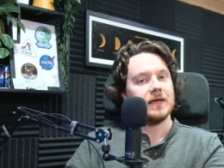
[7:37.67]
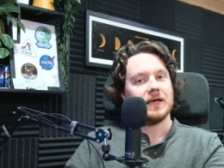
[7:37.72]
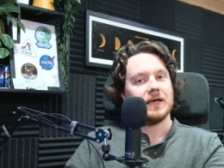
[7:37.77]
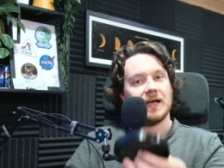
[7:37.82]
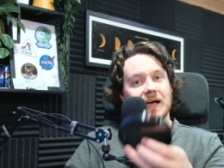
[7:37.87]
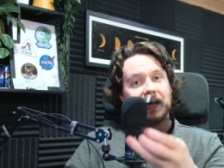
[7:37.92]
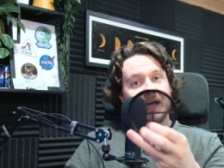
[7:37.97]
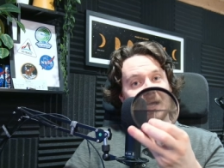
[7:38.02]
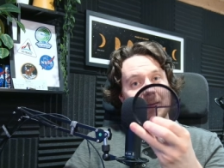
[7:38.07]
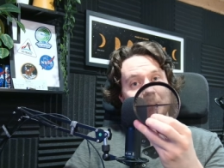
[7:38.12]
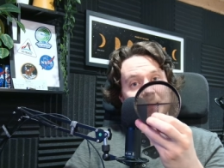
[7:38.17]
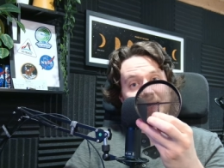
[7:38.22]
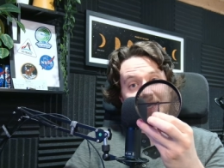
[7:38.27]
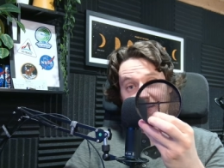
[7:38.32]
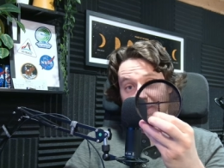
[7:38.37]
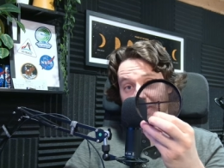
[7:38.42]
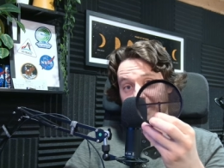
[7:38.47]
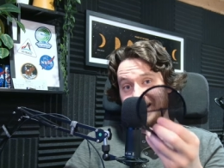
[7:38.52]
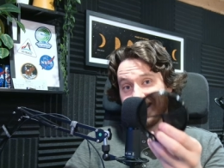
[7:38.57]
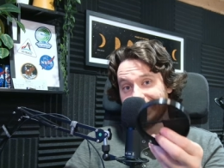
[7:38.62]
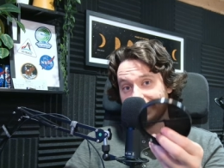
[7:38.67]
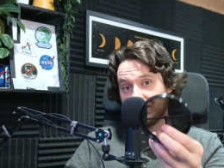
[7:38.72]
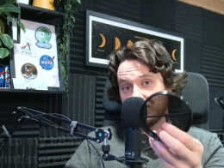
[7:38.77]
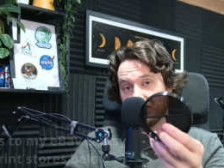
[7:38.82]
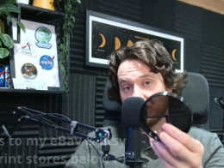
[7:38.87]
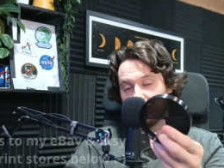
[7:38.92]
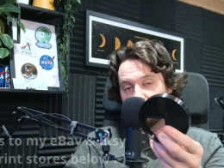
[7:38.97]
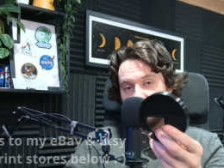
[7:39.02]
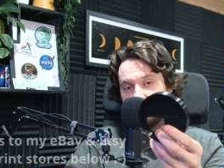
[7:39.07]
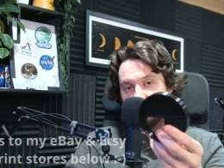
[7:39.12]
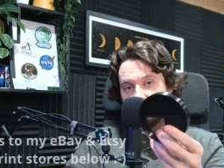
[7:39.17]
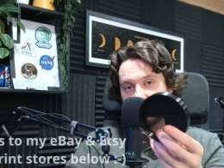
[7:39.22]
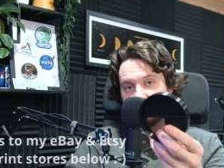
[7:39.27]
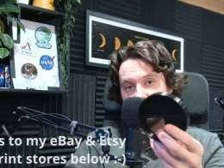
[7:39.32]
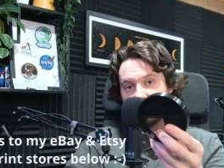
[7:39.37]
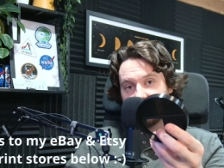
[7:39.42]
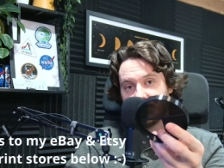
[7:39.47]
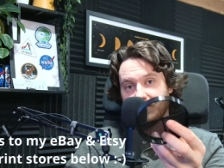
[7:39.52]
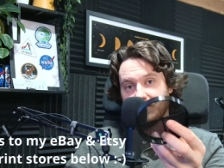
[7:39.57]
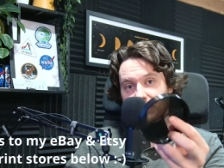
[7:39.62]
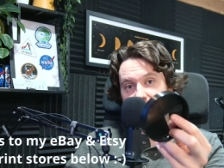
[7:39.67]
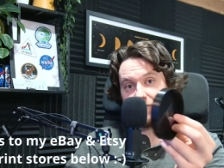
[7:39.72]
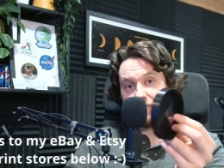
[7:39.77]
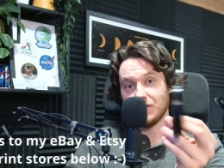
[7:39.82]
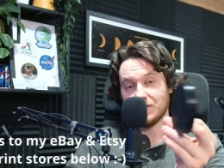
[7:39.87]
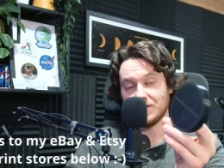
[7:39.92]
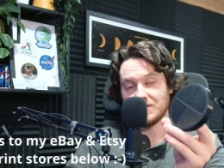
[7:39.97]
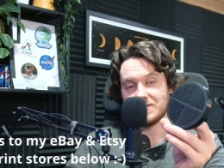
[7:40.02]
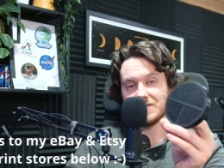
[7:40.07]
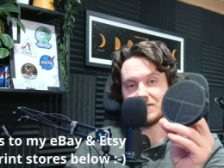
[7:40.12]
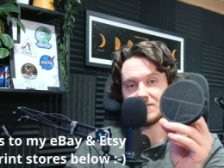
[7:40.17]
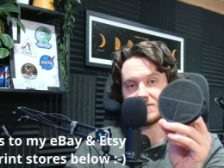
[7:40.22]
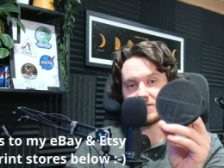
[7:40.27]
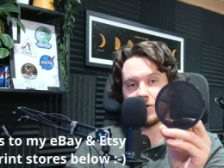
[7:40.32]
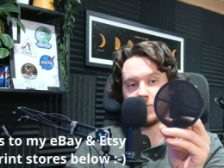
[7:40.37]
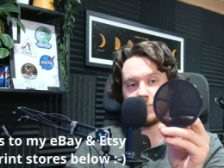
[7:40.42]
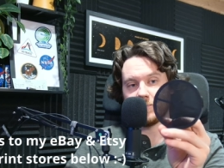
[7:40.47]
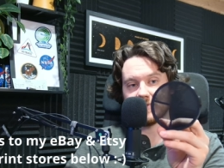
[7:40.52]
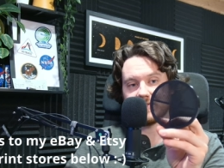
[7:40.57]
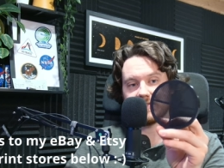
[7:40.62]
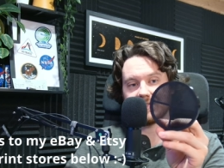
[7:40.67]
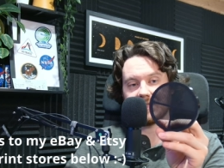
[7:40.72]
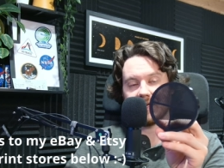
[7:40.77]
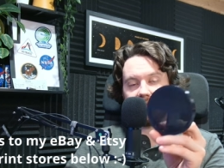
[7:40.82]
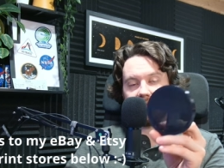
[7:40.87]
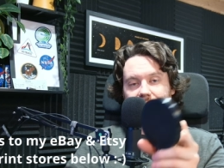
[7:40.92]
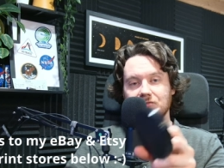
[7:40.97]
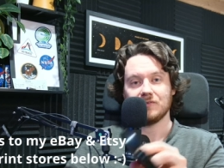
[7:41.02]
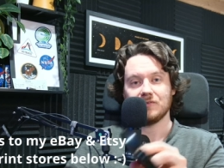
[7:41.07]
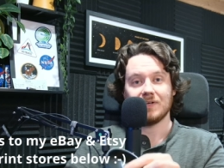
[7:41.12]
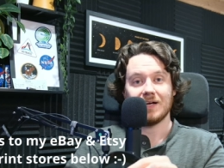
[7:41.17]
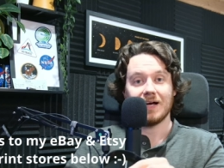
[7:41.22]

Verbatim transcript: I made a Bahtinov mask for the telescope itself.